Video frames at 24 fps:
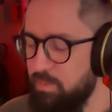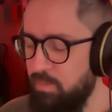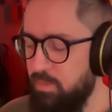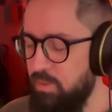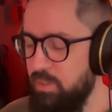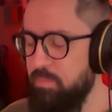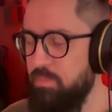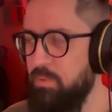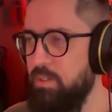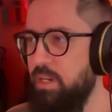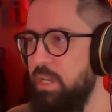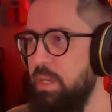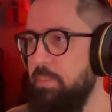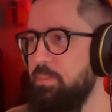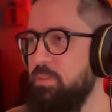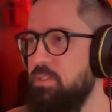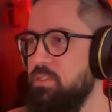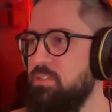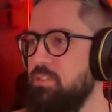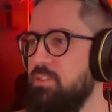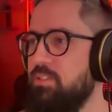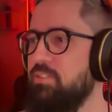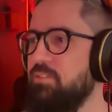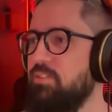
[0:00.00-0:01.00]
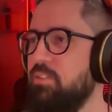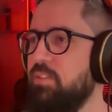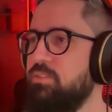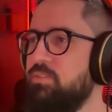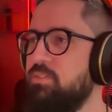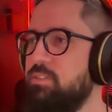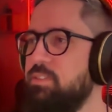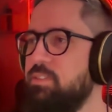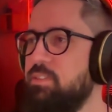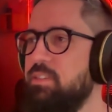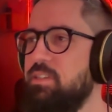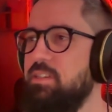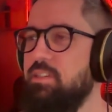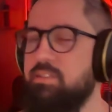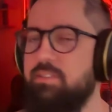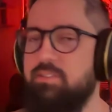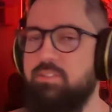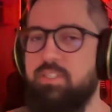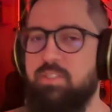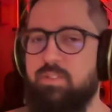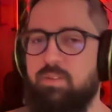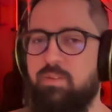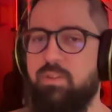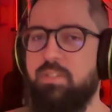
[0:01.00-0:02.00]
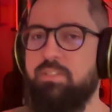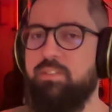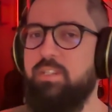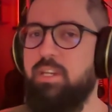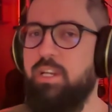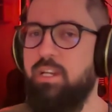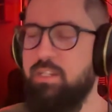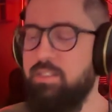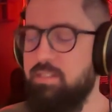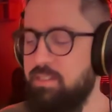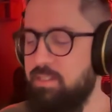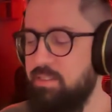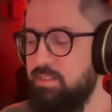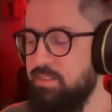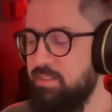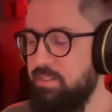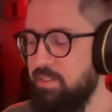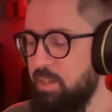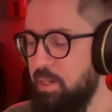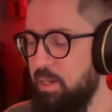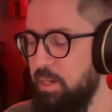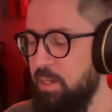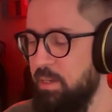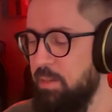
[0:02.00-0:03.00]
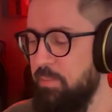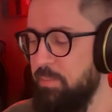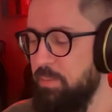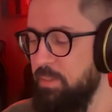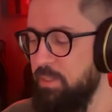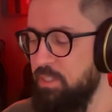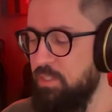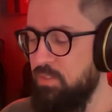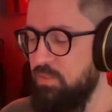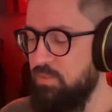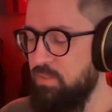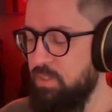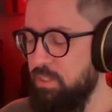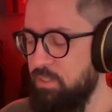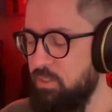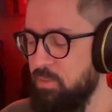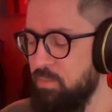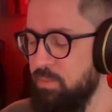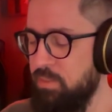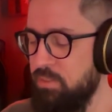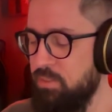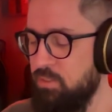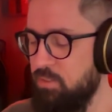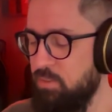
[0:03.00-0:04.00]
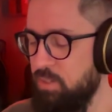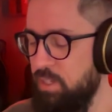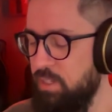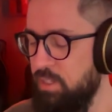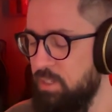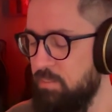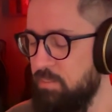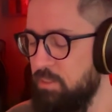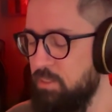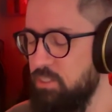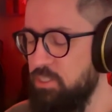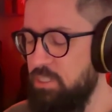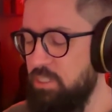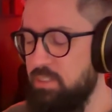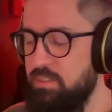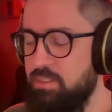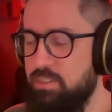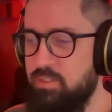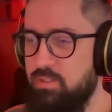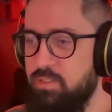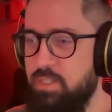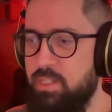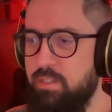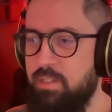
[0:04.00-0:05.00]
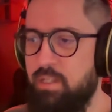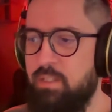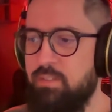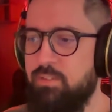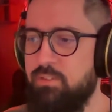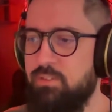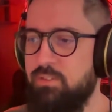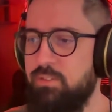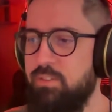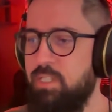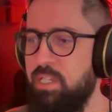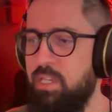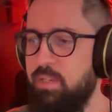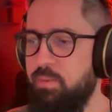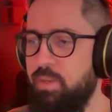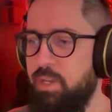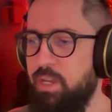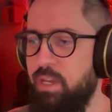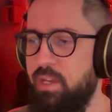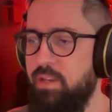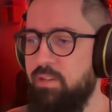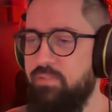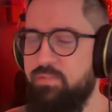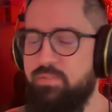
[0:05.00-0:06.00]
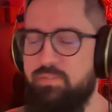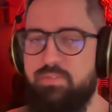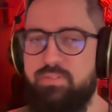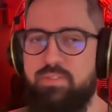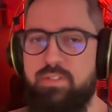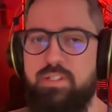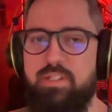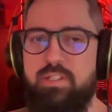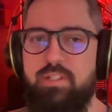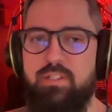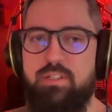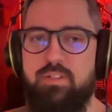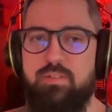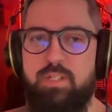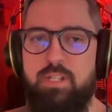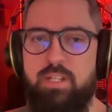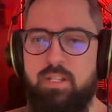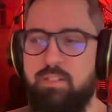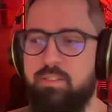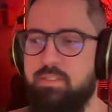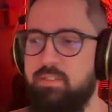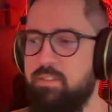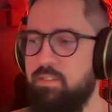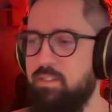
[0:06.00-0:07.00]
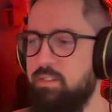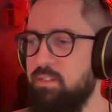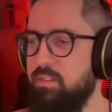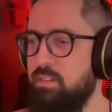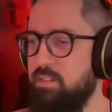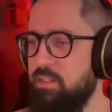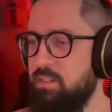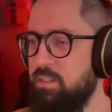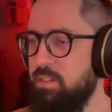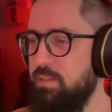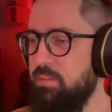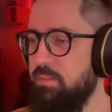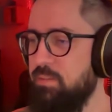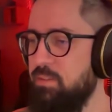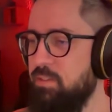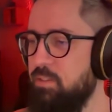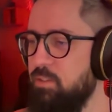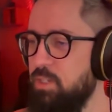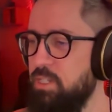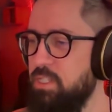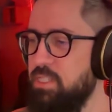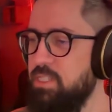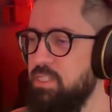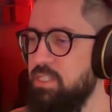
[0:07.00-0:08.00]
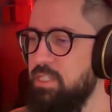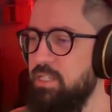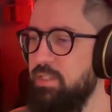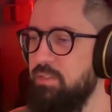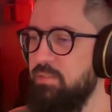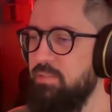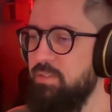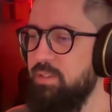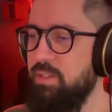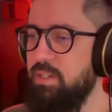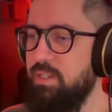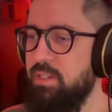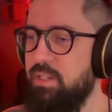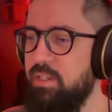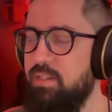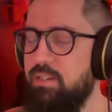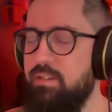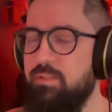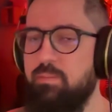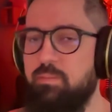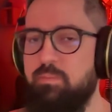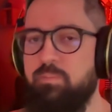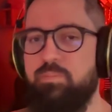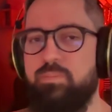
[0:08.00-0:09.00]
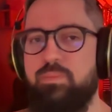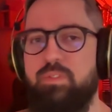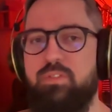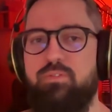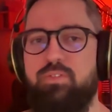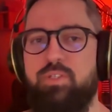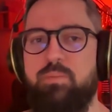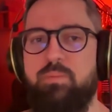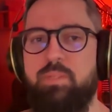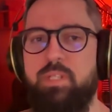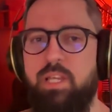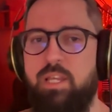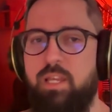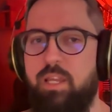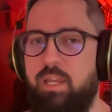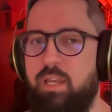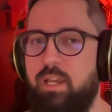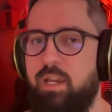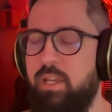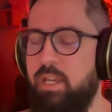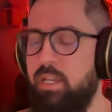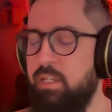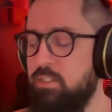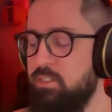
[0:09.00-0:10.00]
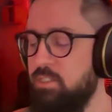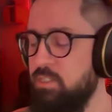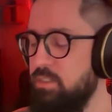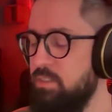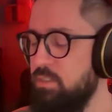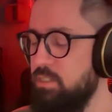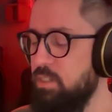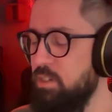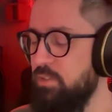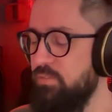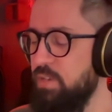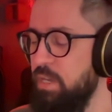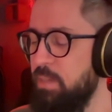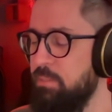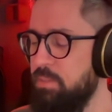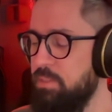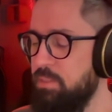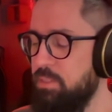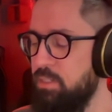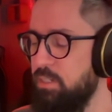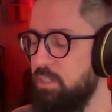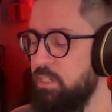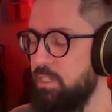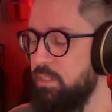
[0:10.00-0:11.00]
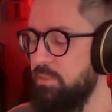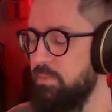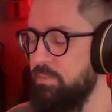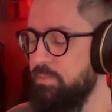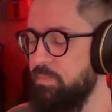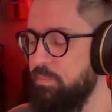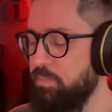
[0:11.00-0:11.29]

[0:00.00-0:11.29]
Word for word: one more episode of Zero One Cast, a place that humans create in machines dream. And today we have with us uh, Chrissie from the A I Agency of Amsterdam.